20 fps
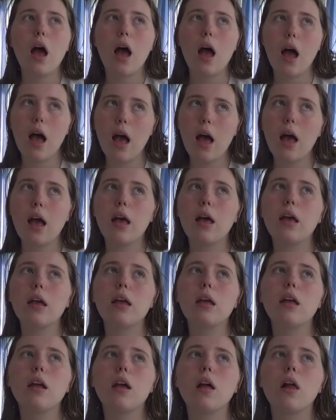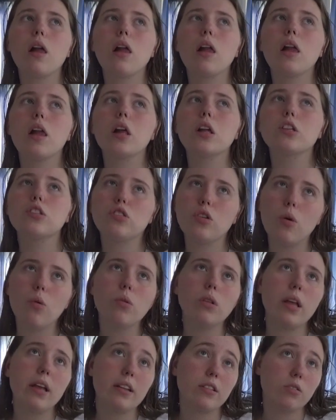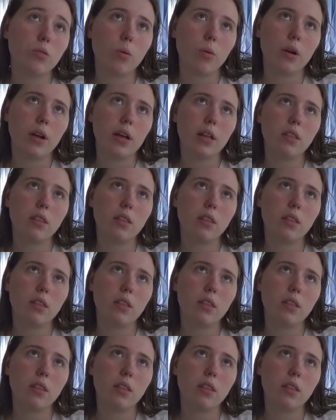I don't like Tori